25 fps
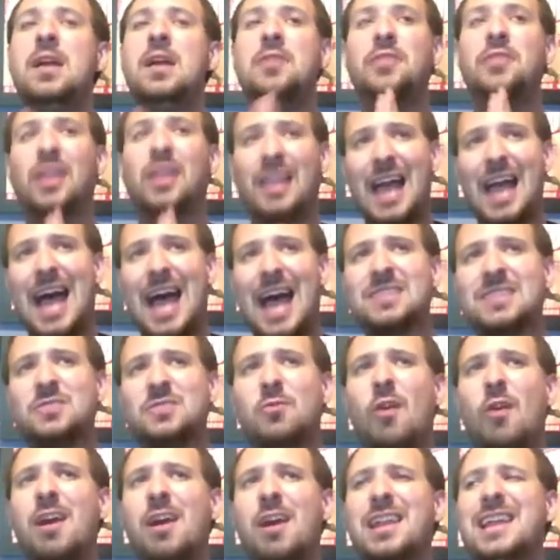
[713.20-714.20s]
The last
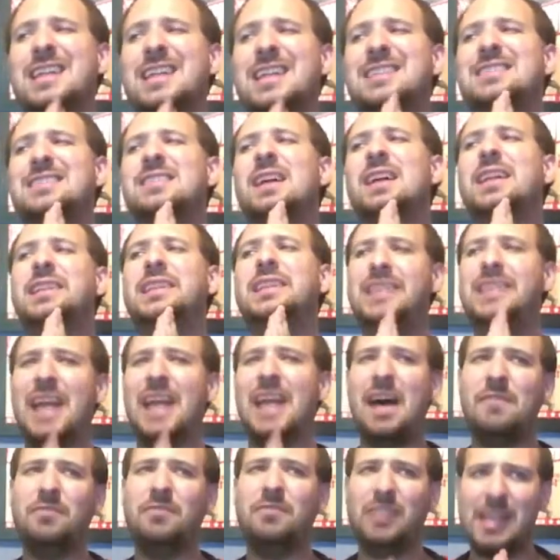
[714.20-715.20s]
one is the
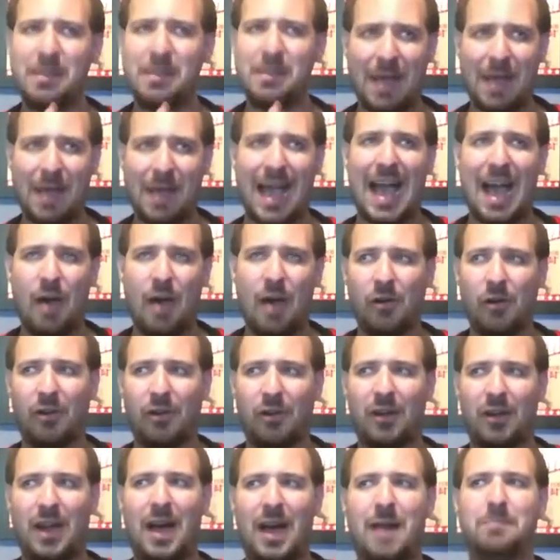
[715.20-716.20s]
lovely
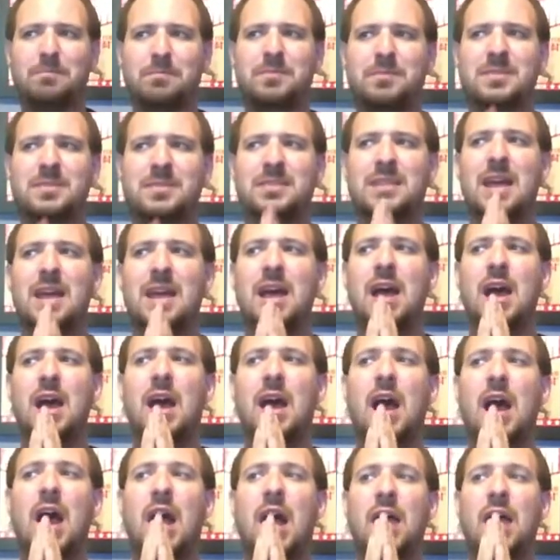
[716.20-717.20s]
power-ups
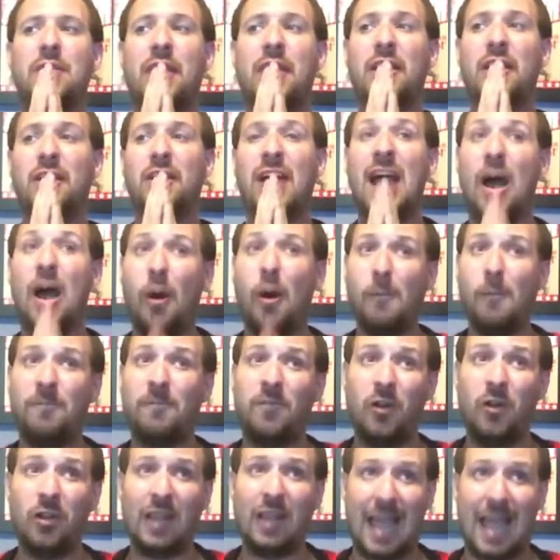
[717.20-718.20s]
that are
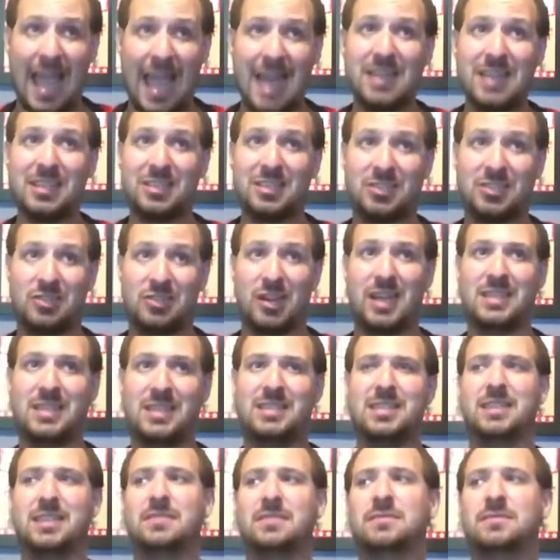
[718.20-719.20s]
helpful and
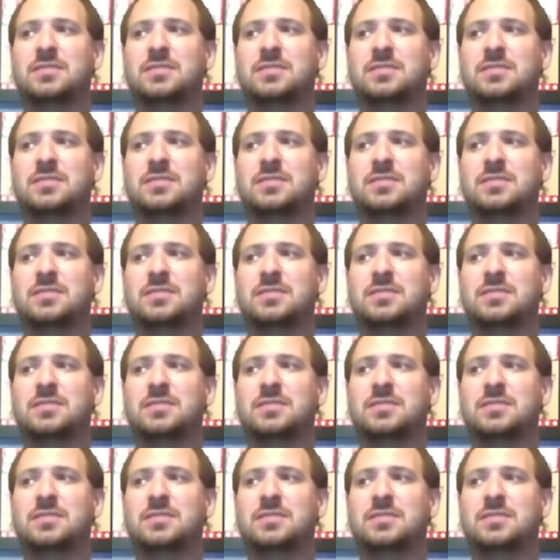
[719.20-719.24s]
destructive.